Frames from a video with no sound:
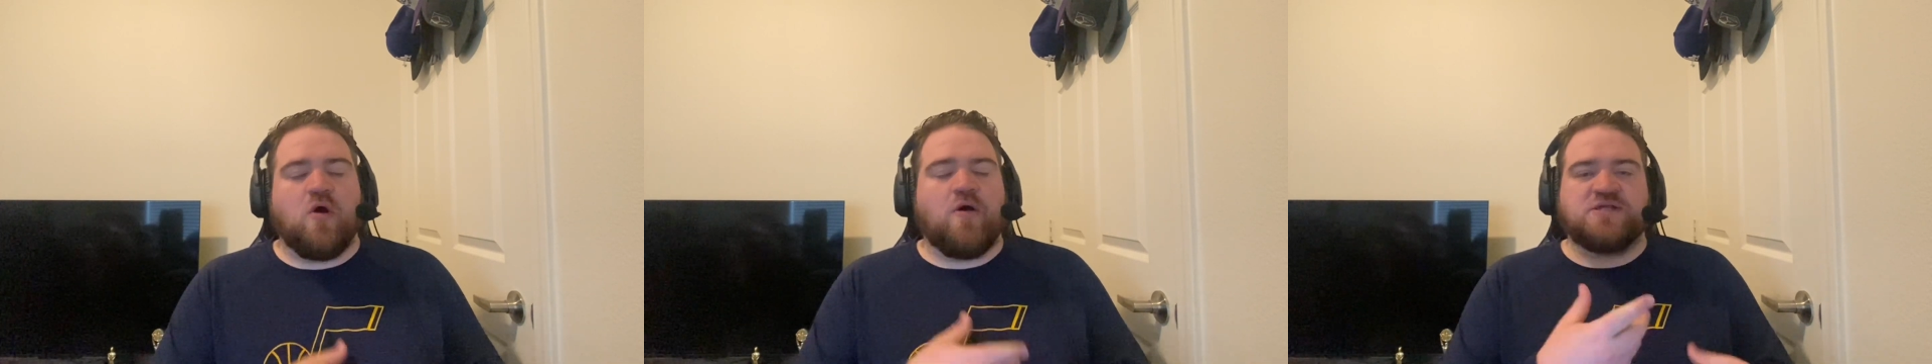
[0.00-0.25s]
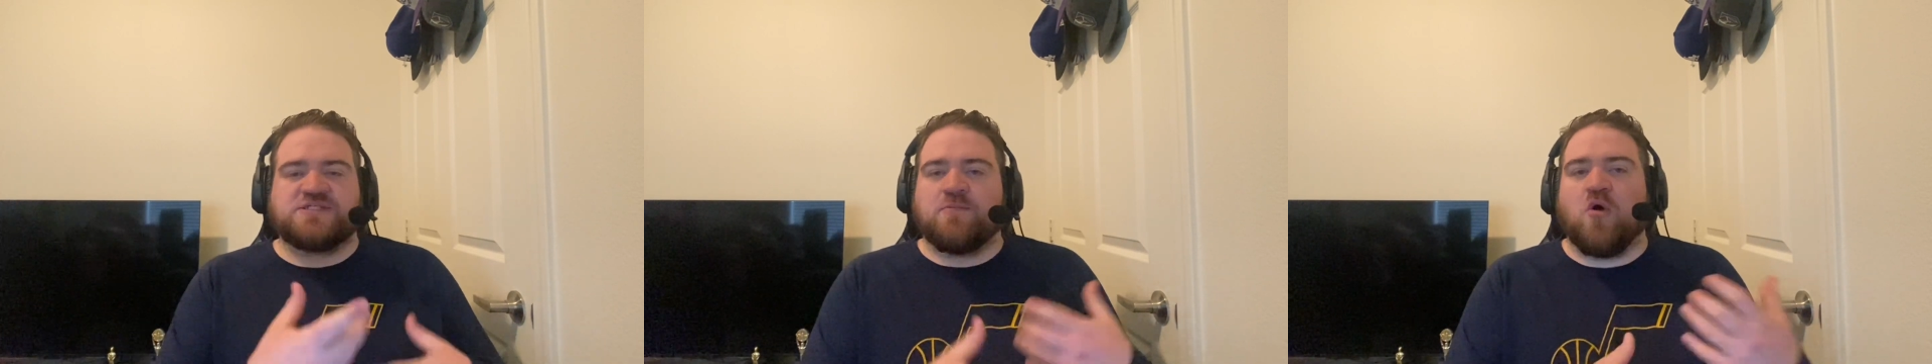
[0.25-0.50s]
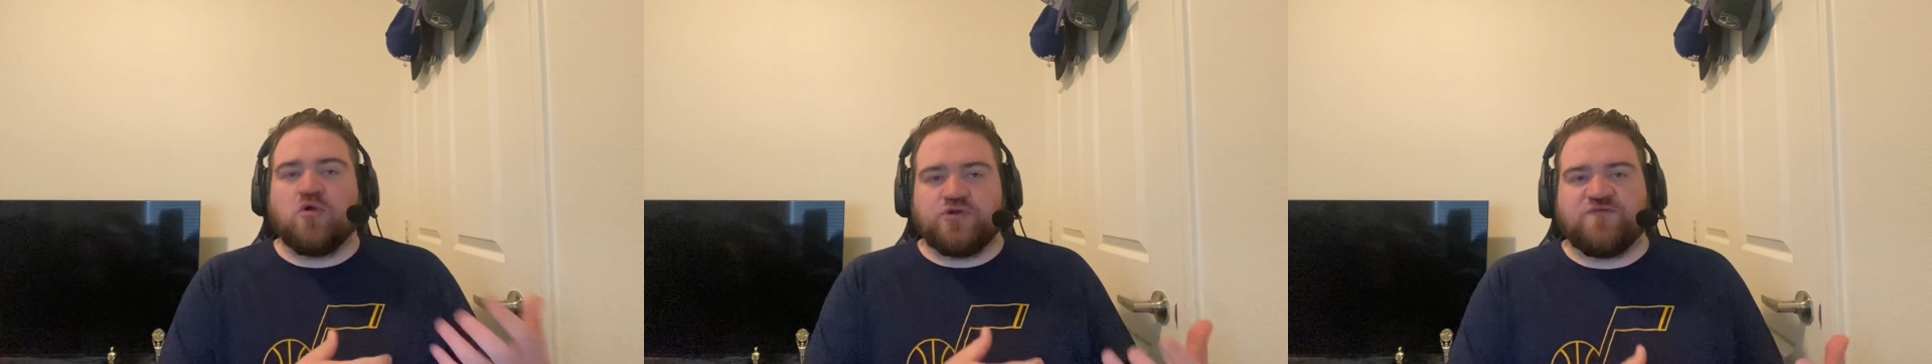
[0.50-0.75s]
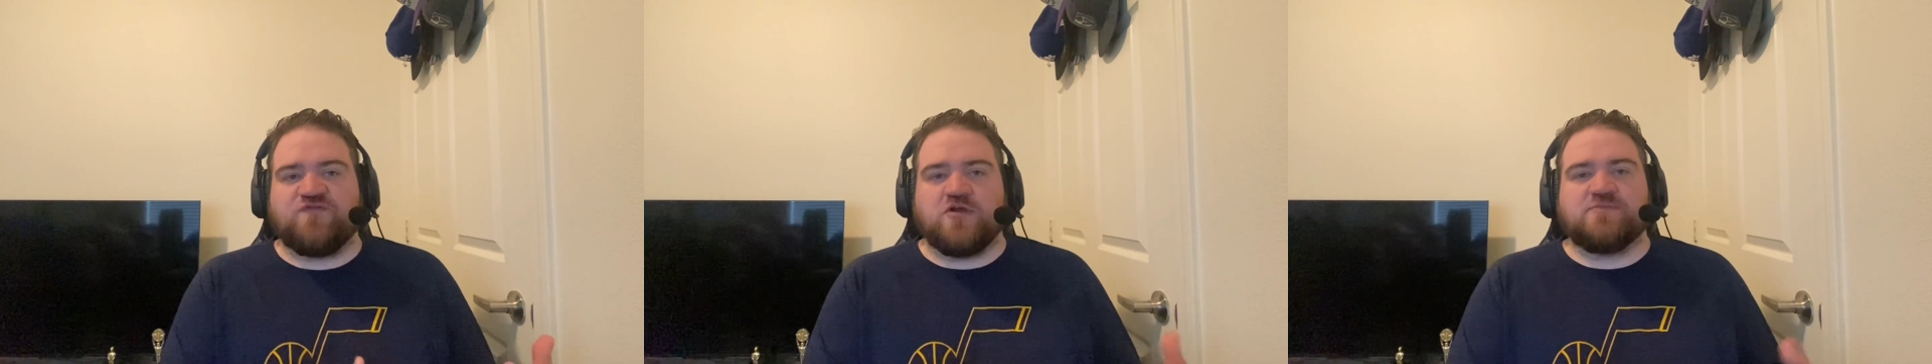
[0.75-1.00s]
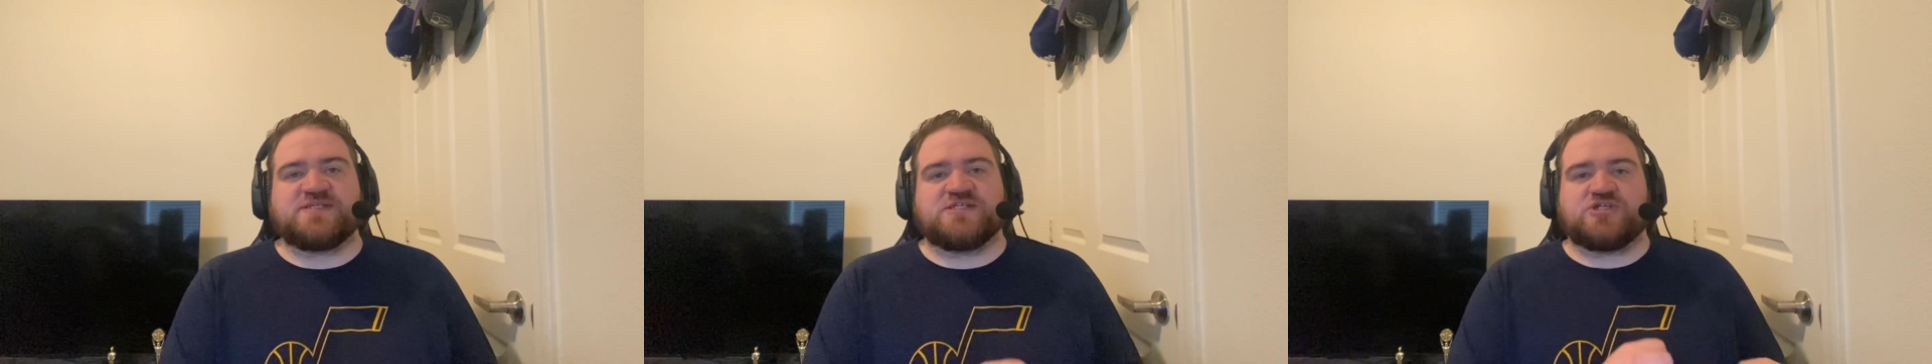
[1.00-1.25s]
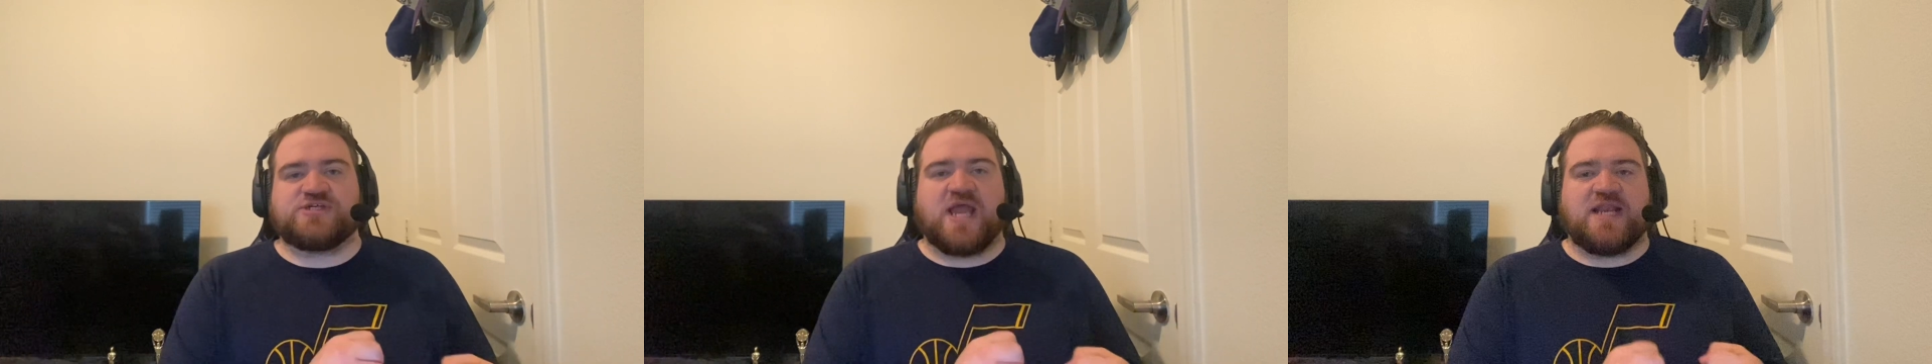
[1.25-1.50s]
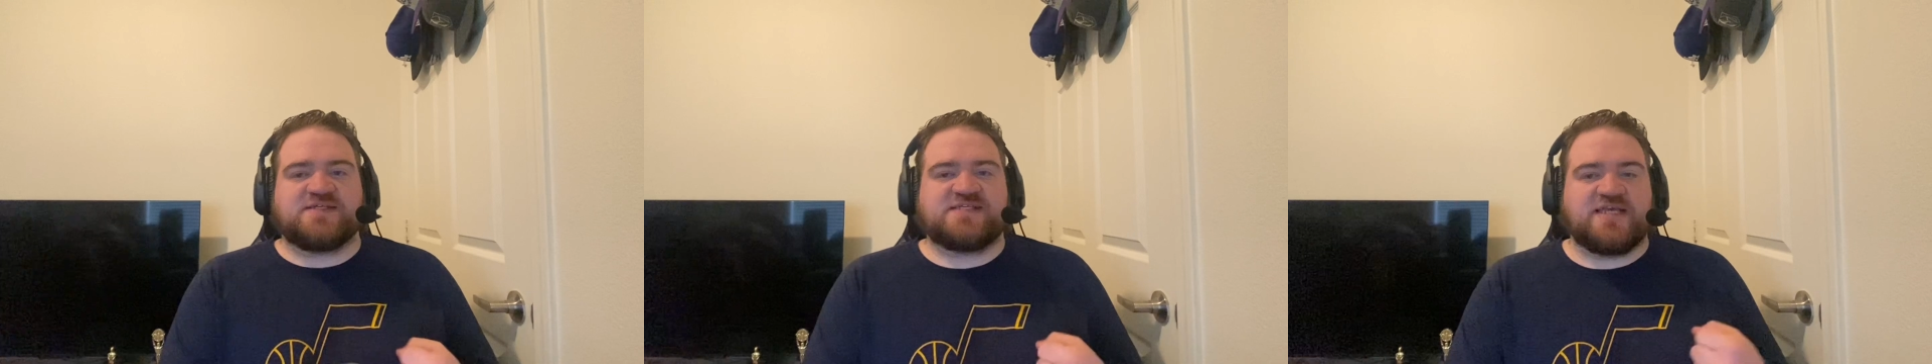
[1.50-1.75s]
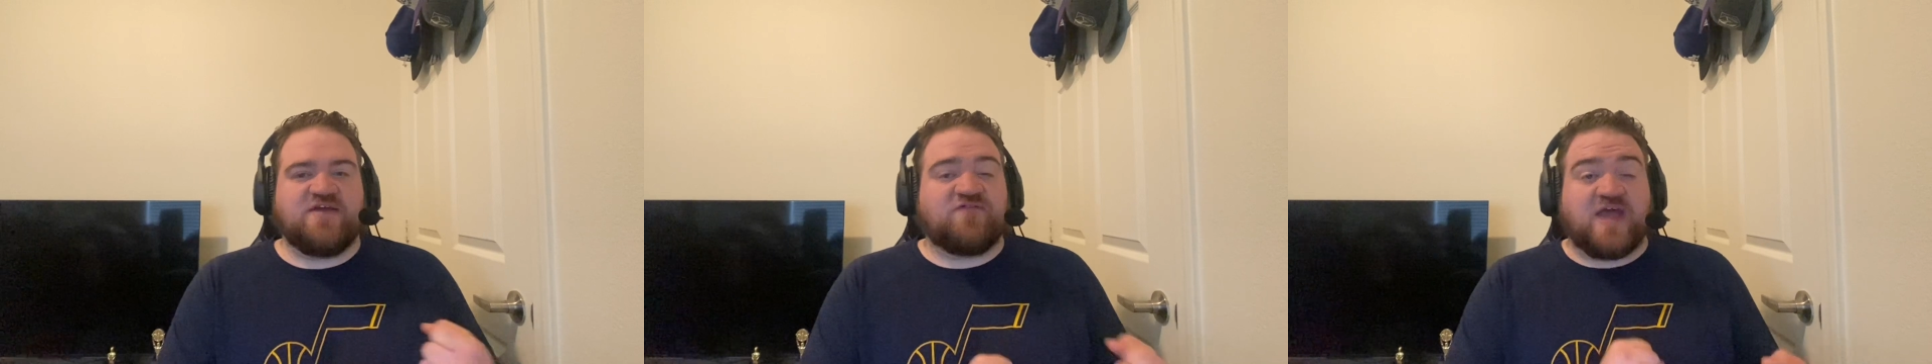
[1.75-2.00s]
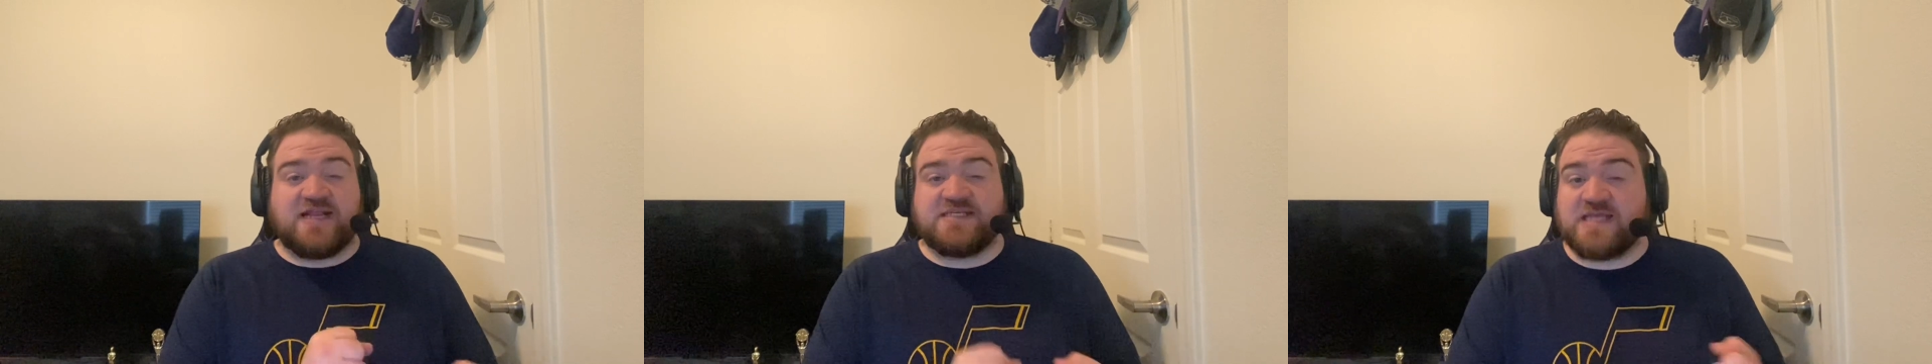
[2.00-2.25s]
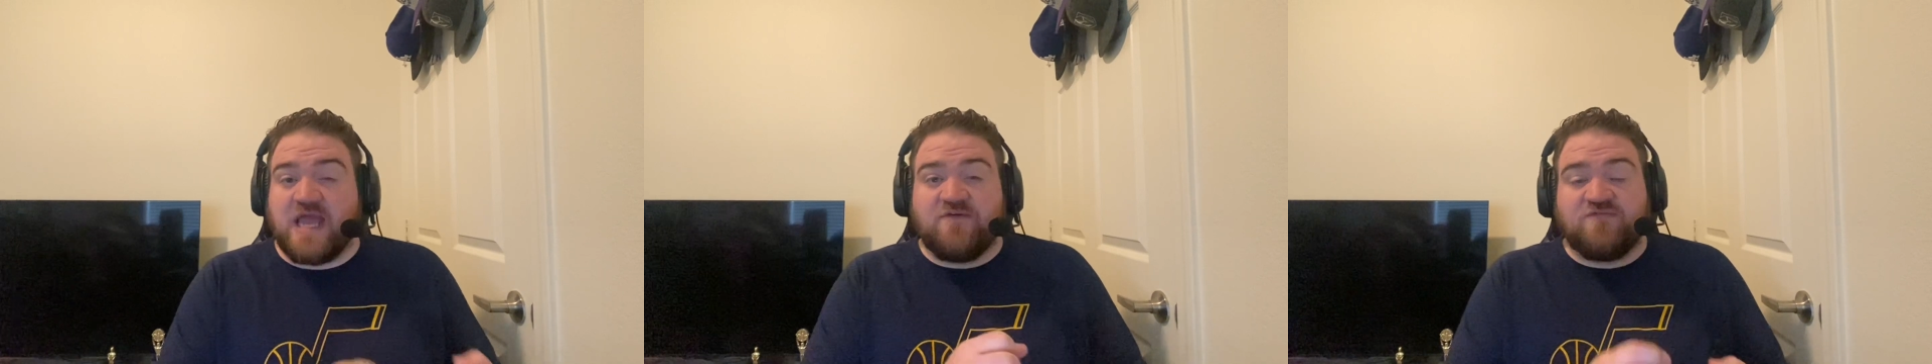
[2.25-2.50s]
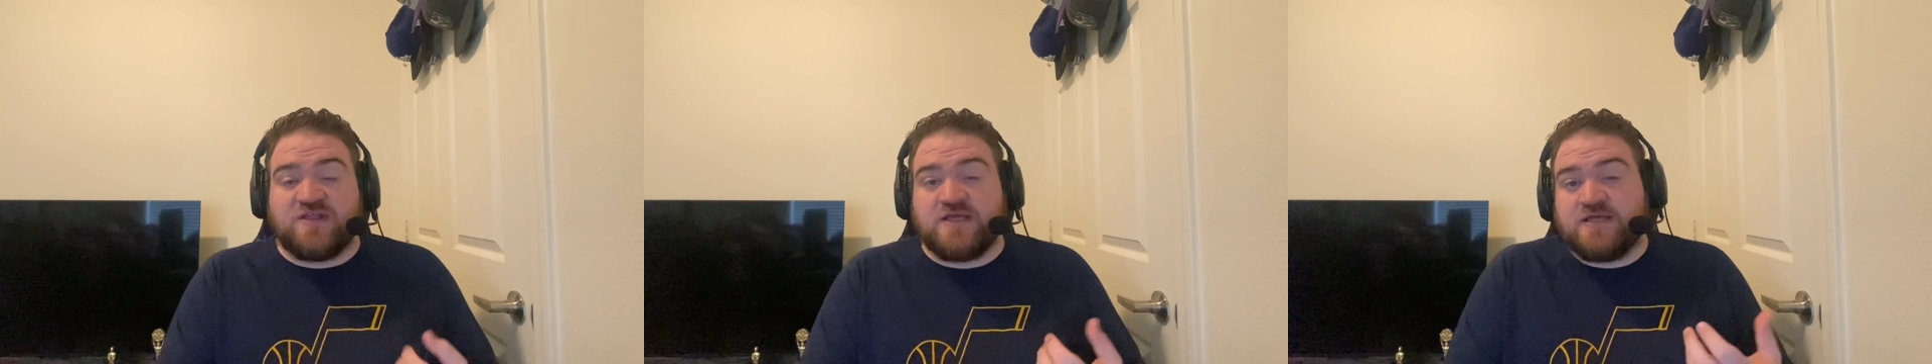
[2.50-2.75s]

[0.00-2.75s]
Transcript: some older films, is just kind of see if that is kind of